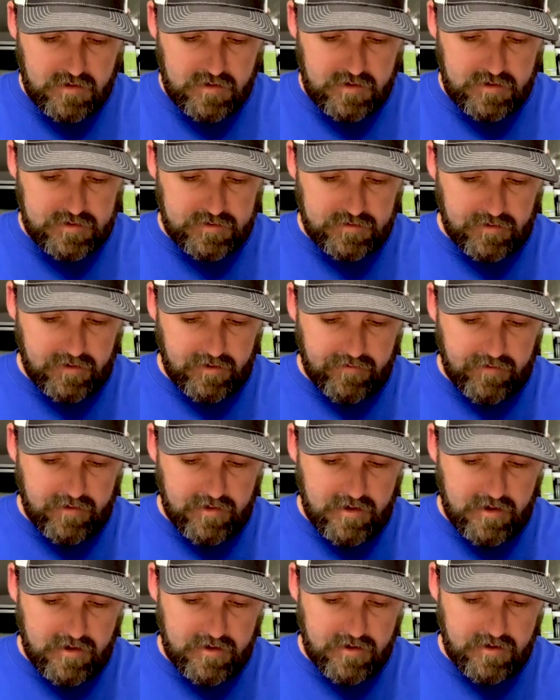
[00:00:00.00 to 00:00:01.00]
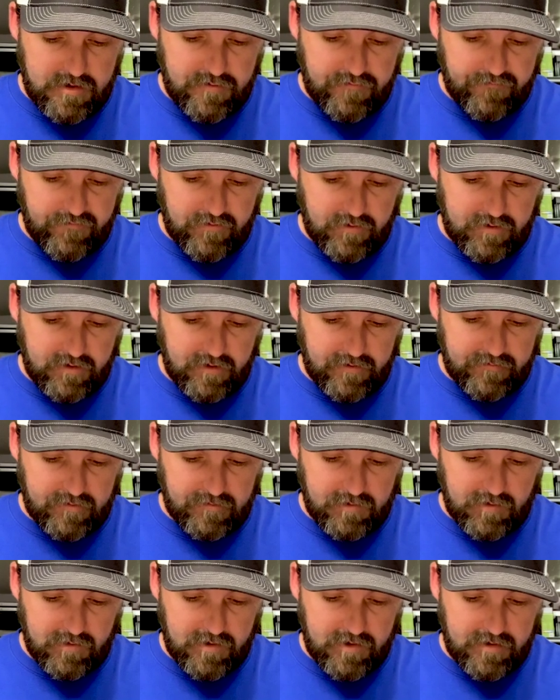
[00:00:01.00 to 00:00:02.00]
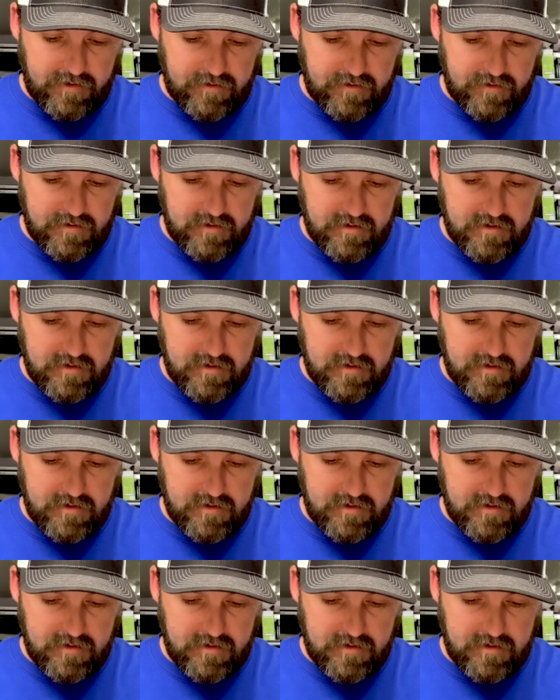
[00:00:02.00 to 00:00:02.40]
Use whatever knot you feel comfortable with.